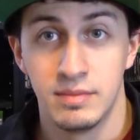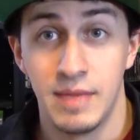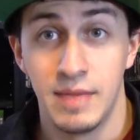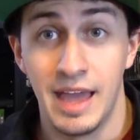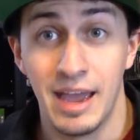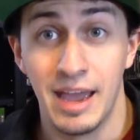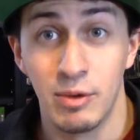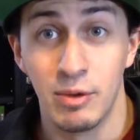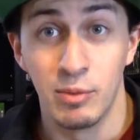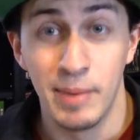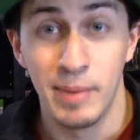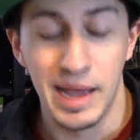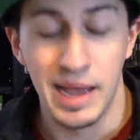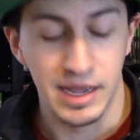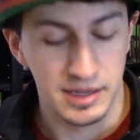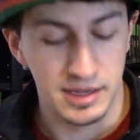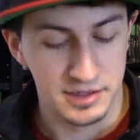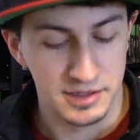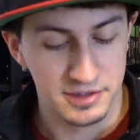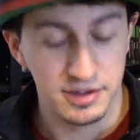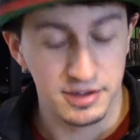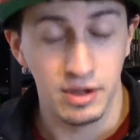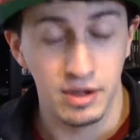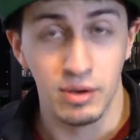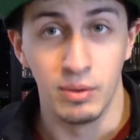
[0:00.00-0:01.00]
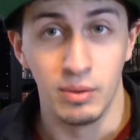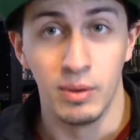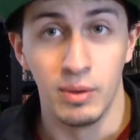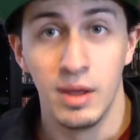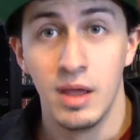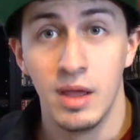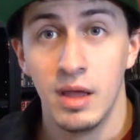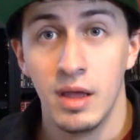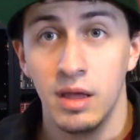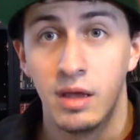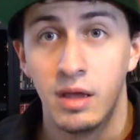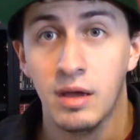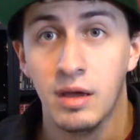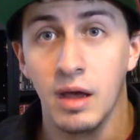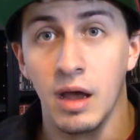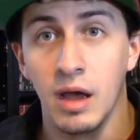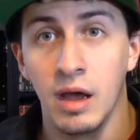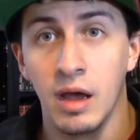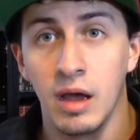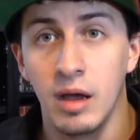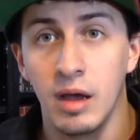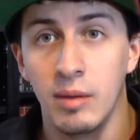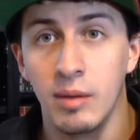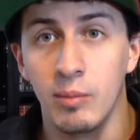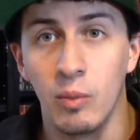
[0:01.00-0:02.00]
And we're back. So
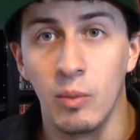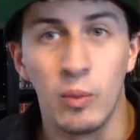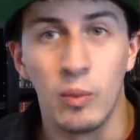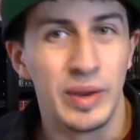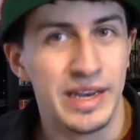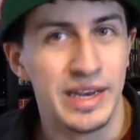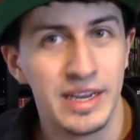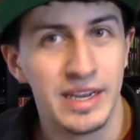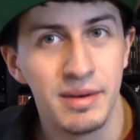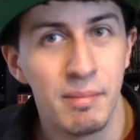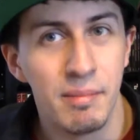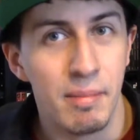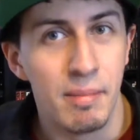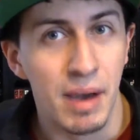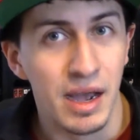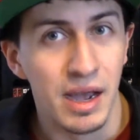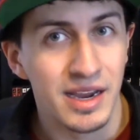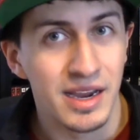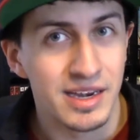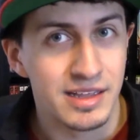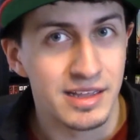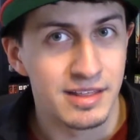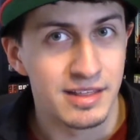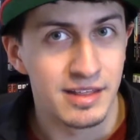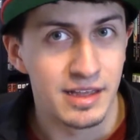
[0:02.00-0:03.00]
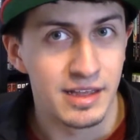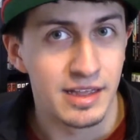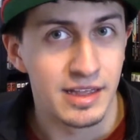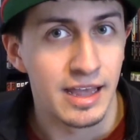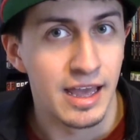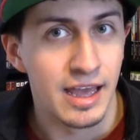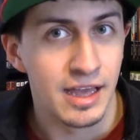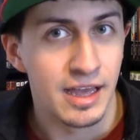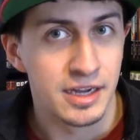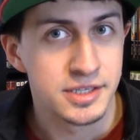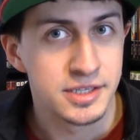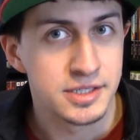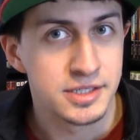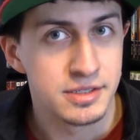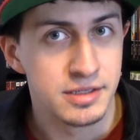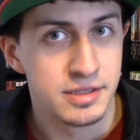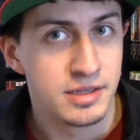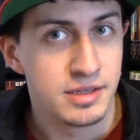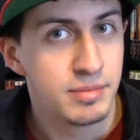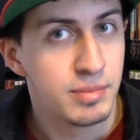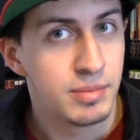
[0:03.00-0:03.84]
we didn't buy anything actually,